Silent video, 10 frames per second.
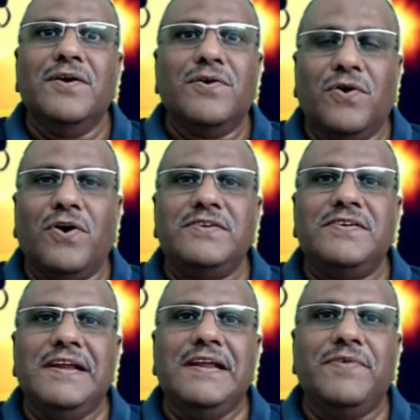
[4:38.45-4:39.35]
God's
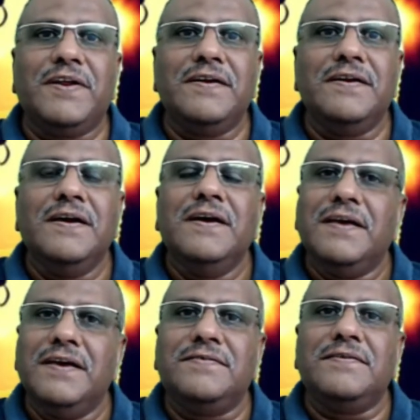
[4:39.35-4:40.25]
deliverance
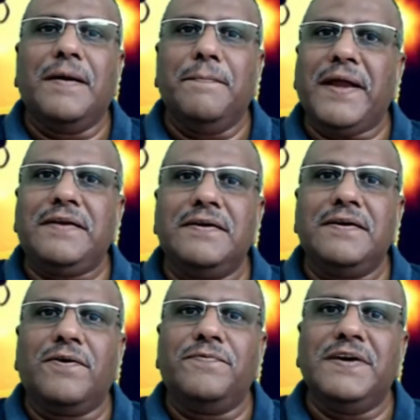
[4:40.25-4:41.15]
is a matter
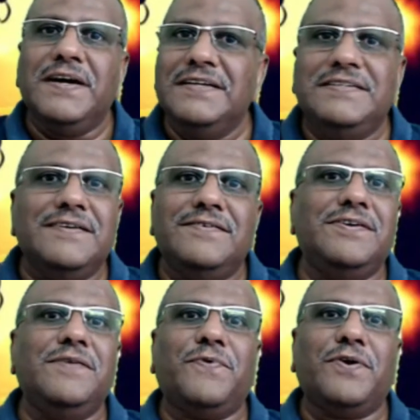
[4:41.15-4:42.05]
of
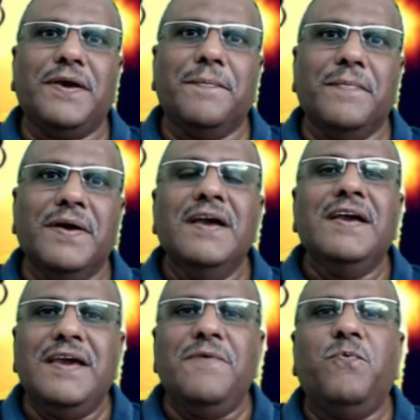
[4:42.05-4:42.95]
urgency for Him.
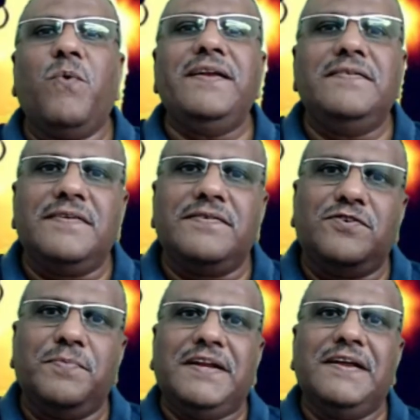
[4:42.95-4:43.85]
He wants us to
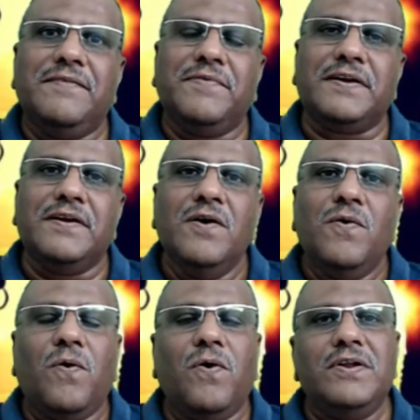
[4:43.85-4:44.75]
be delivered.
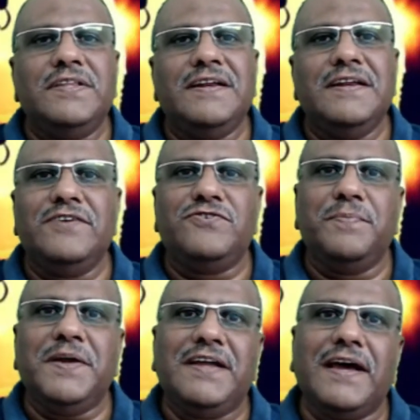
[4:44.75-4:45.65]
All that needs to
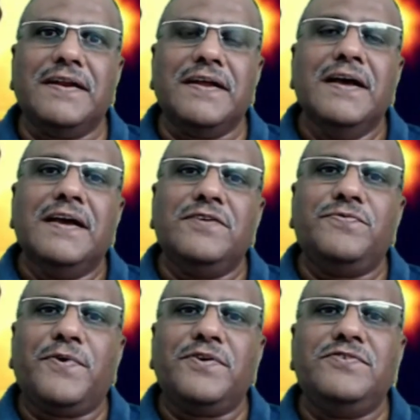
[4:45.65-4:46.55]
be done is
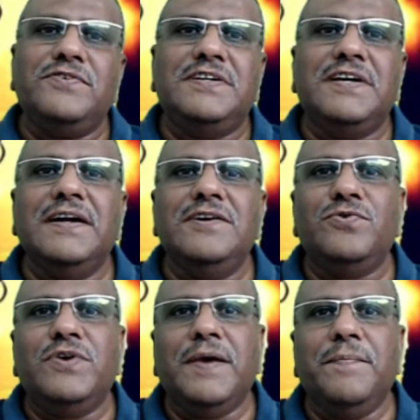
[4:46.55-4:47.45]
for us to turn to
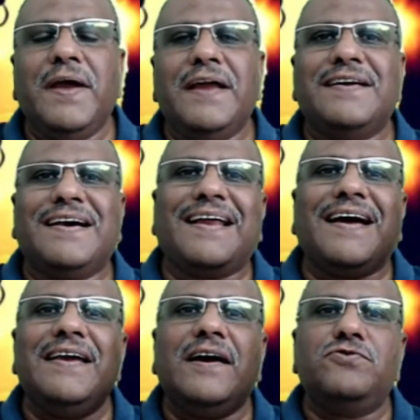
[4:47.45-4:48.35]
Him and
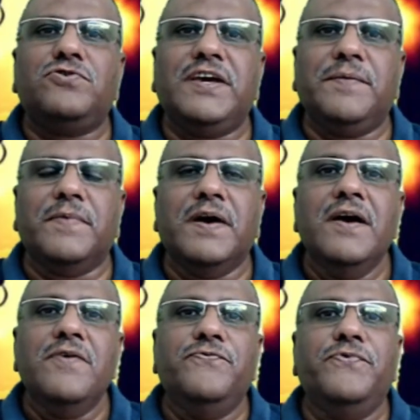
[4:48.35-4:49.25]
cry out to Him,
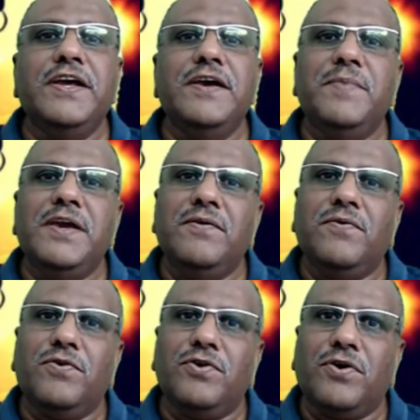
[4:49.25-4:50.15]
Free me, O
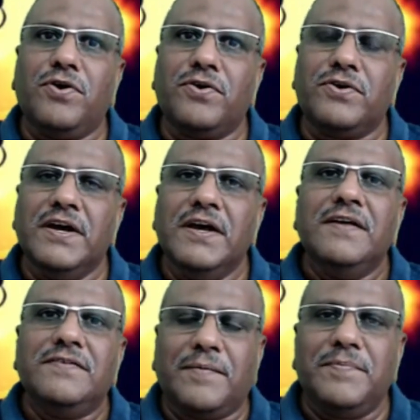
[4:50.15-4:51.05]
Lord.
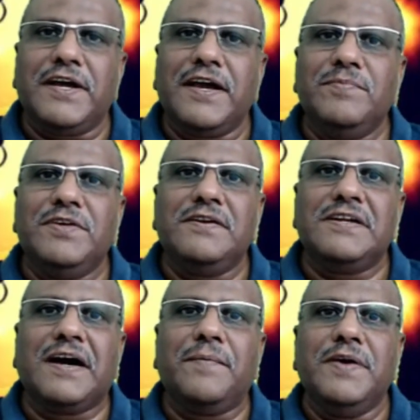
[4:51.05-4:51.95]
Sometimes it will
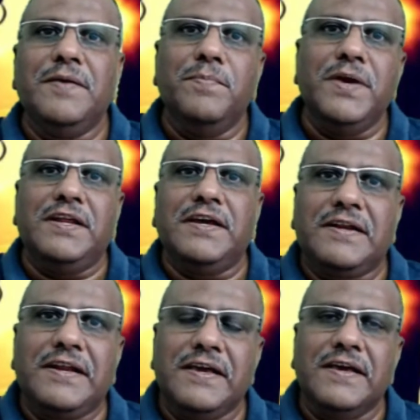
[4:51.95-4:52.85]
come
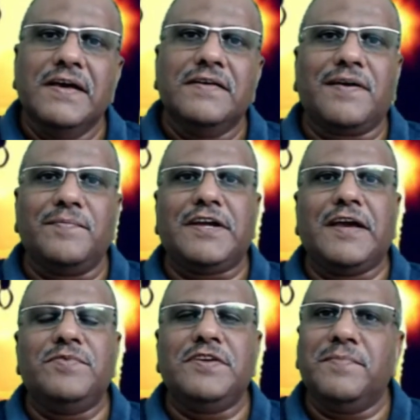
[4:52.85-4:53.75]
immediately,
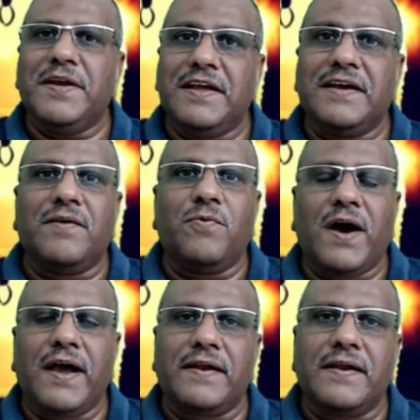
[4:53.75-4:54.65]
sometimes it may take a
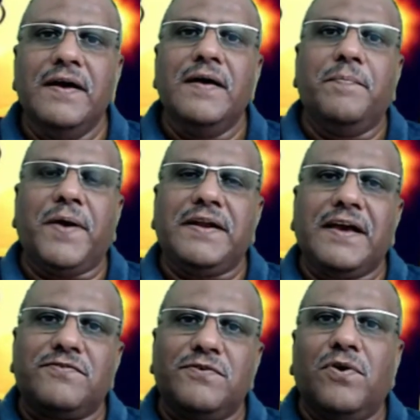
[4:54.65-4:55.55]
while. But
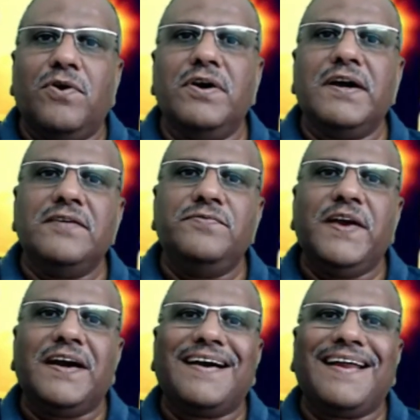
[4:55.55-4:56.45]
as long as we
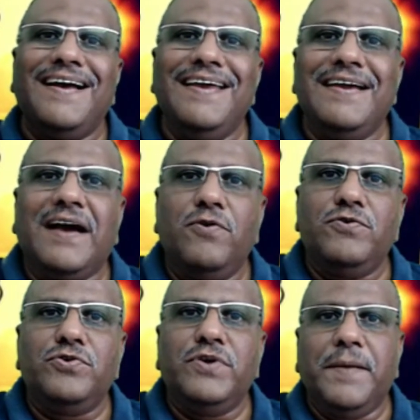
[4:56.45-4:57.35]
are crying out
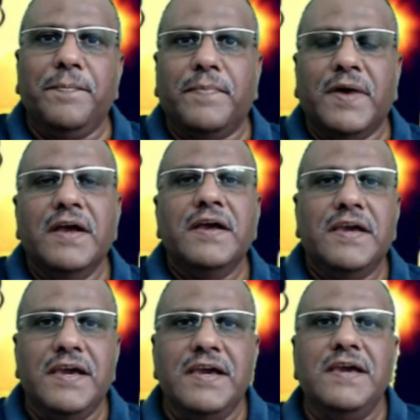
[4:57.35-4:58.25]
to Him,
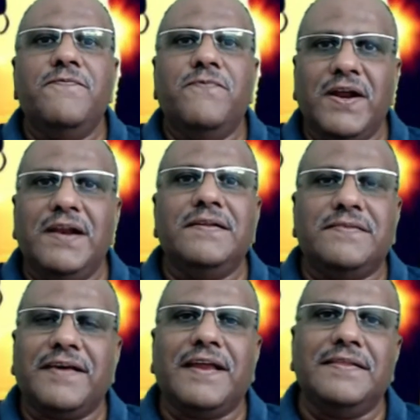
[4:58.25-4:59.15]
He will
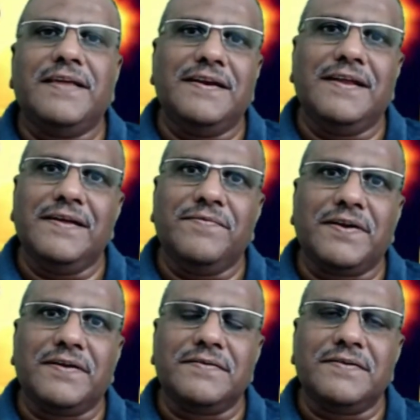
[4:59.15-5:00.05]
send that
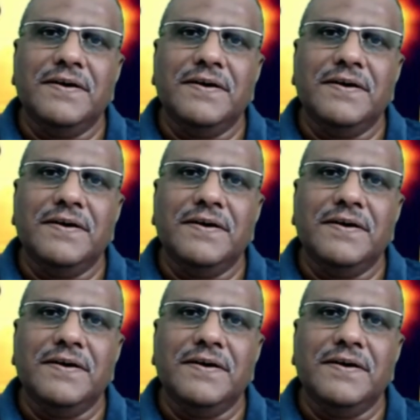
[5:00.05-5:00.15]
deliverance.